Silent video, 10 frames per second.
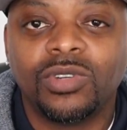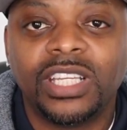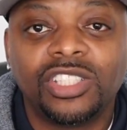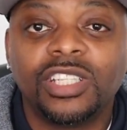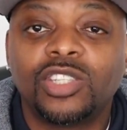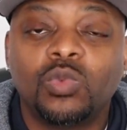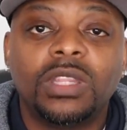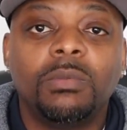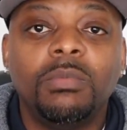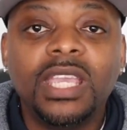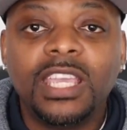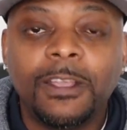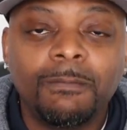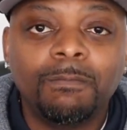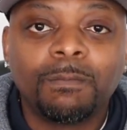It's just with me,
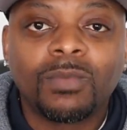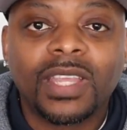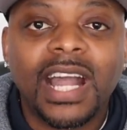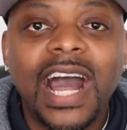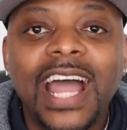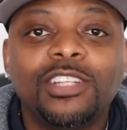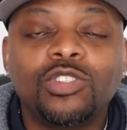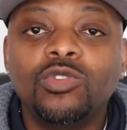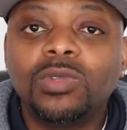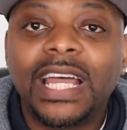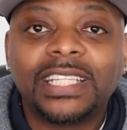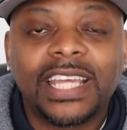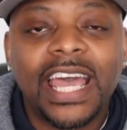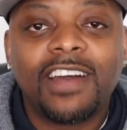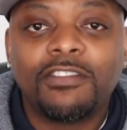I too like to
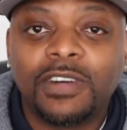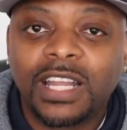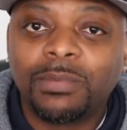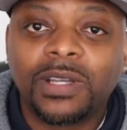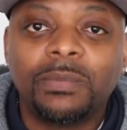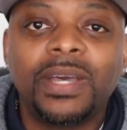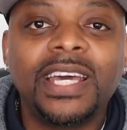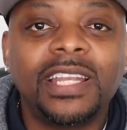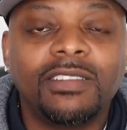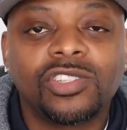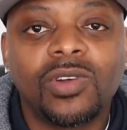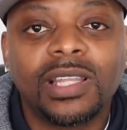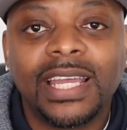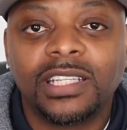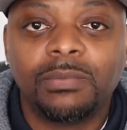have one. I'm competitive, so I
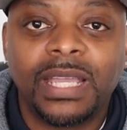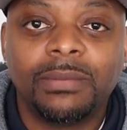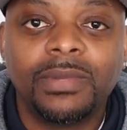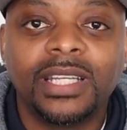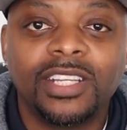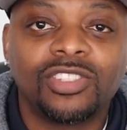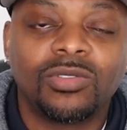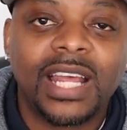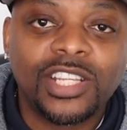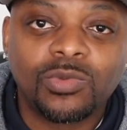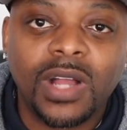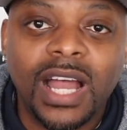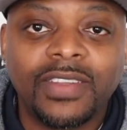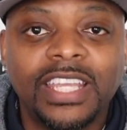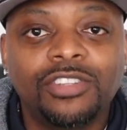like to make money. So that's why
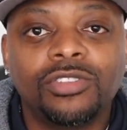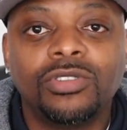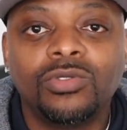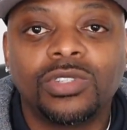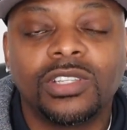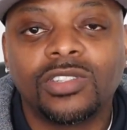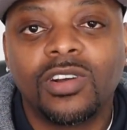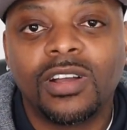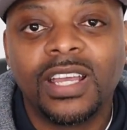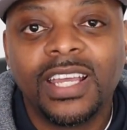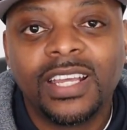I introduced and taught